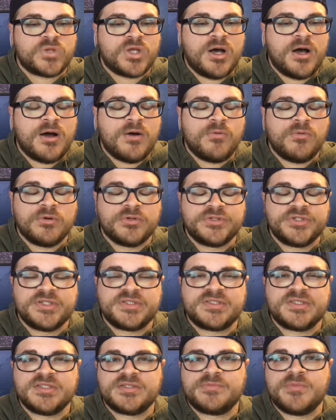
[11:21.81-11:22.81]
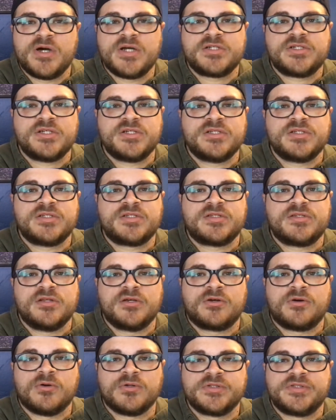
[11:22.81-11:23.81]
Well, just as much as
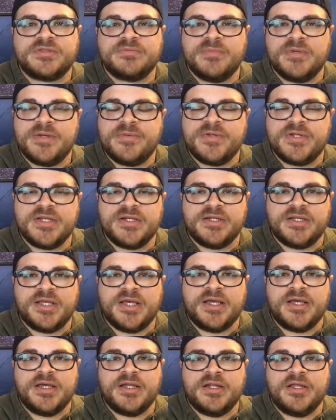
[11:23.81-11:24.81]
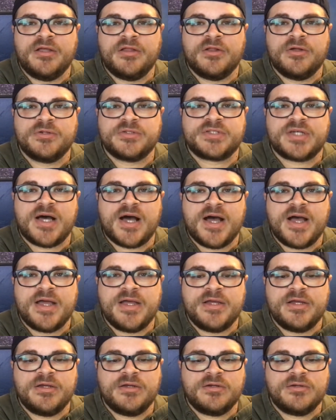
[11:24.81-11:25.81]
the Colts maybe didn't get any of those
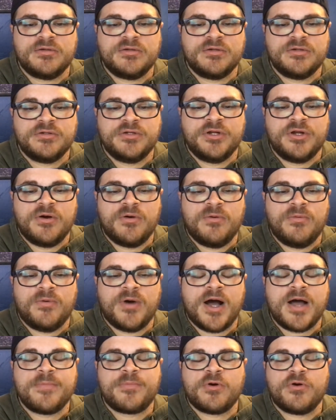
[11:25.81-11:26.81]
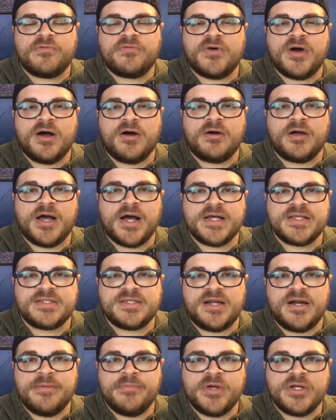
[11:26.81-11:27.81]
high-profile guys
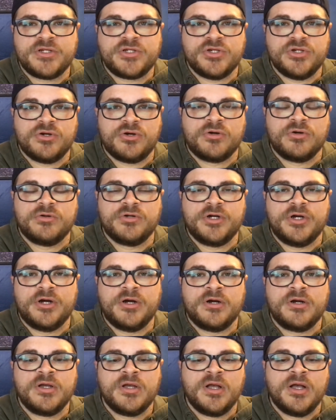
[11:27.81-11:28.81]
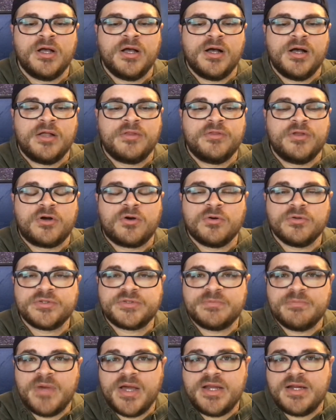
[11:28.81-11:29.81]
that I mentioned earlier, the
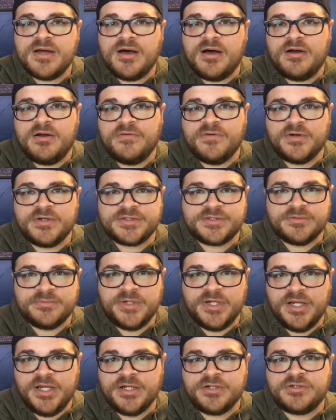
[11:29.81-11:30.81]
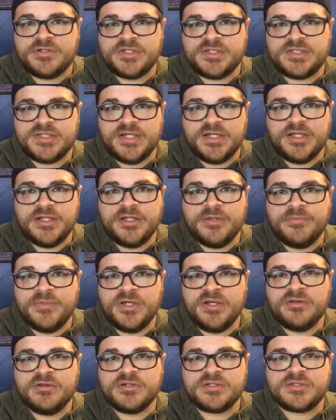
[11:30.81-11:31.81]
Colts may not have also been interested in them
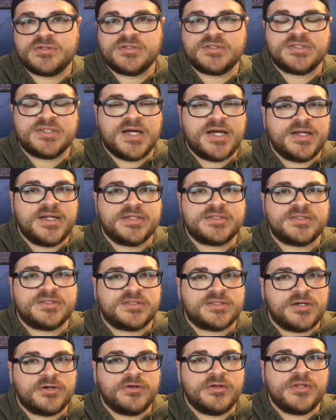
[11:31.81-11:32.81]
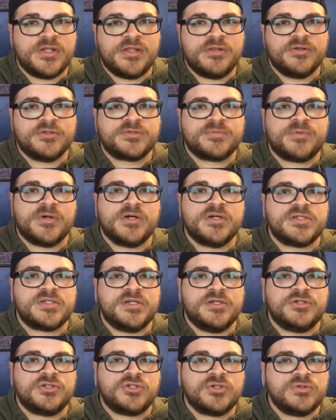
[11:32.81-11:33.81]
either. So it's not necessarily that those players
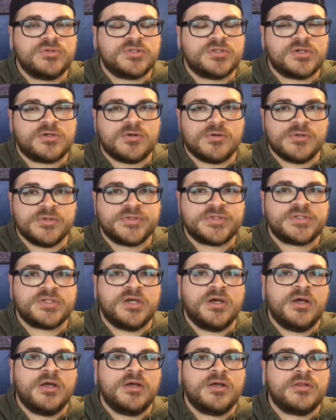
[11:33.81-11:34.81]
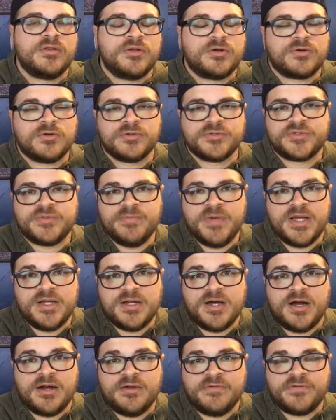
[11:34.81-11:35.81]
didn't choose the Colts. The Colts may
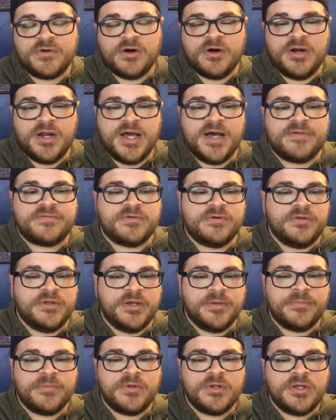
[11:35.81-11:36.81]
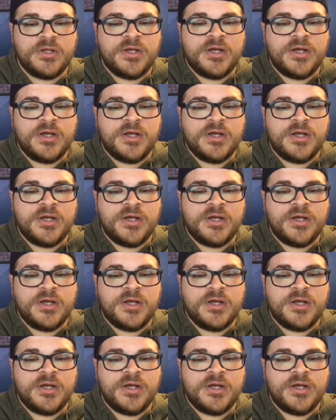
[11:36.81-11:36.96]
not have gone after them.